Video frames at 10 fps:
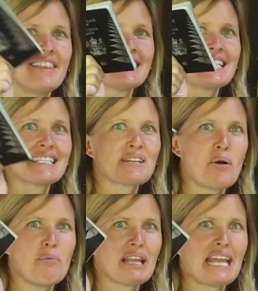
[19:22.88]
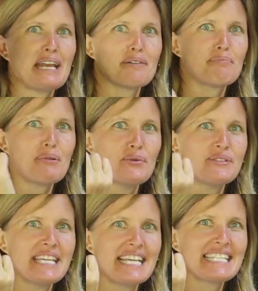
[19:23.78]
This is a complicated
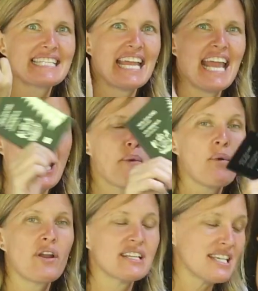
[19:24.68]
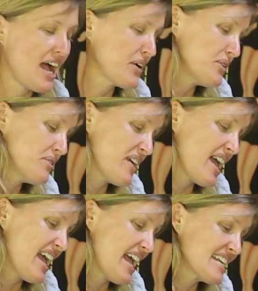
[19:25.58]
process, and I want to tell you
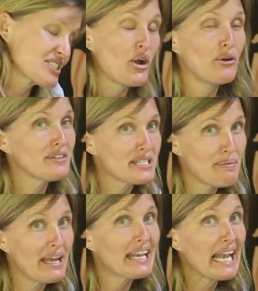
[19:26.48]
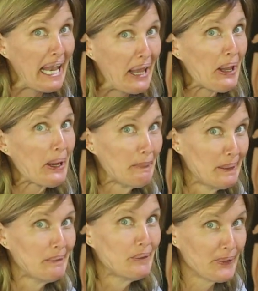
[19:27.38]
that COVID's made it a little
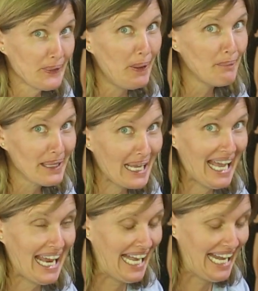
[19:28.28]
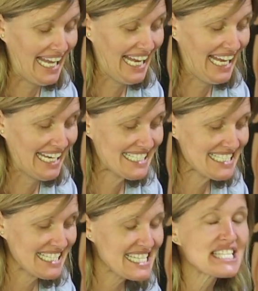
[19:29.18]
bit more complicated.
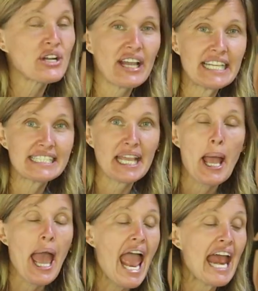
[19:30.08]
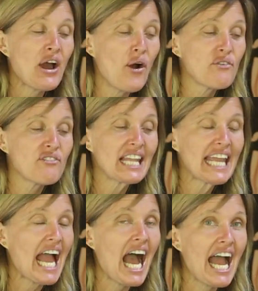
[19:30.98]
It's not easy, and
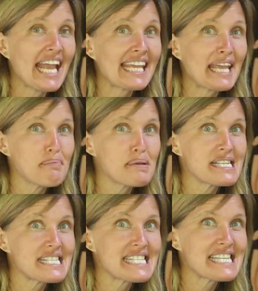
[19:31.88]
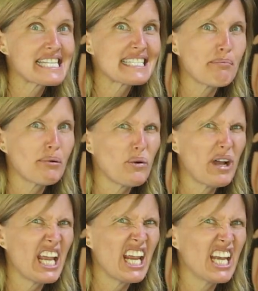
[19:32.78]
hopefully I keep it simple,
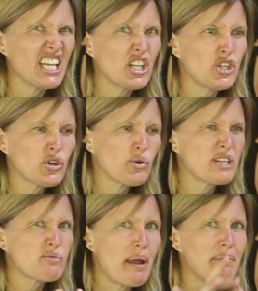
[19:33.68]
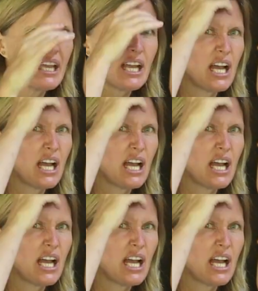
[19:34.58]
and you can always write me